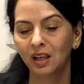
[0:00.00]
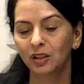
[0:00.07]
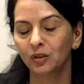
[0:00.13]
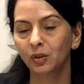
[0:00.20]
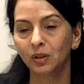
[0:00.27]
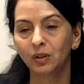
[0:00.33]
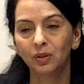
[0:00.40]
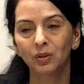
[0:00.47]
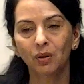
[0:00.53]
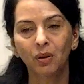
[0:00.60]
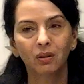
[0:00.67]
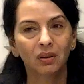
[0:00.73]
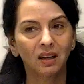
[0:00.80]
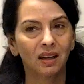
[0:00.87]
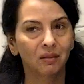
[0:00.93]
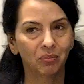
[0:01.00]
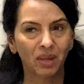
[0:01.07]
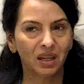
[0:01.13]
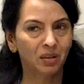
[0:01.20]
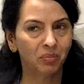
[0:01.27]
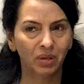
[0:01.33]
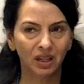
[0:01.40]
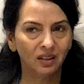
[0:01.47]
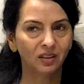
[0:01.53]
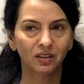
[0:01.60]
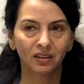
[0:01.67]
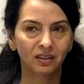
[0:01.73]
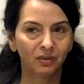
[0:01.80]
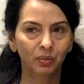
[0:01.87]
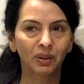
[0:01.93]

So it's not like many patients